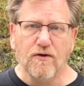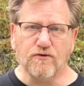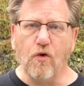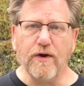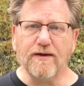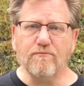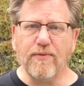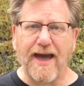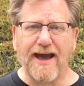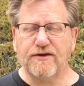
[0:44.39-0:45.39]
Going
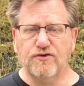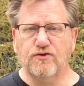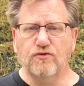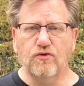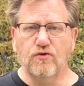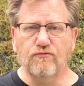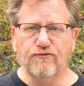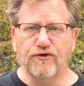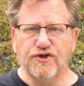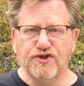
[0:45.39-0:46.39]
back to
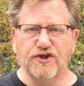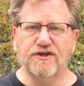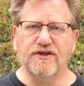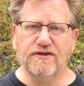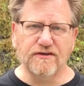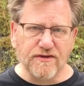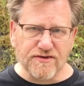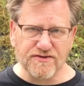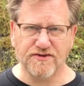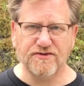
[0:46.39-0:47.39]
Virginia in the
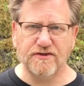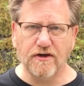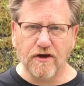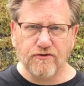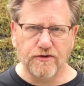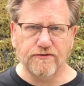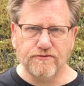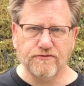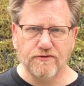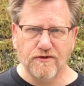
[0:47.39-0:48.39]
1600s,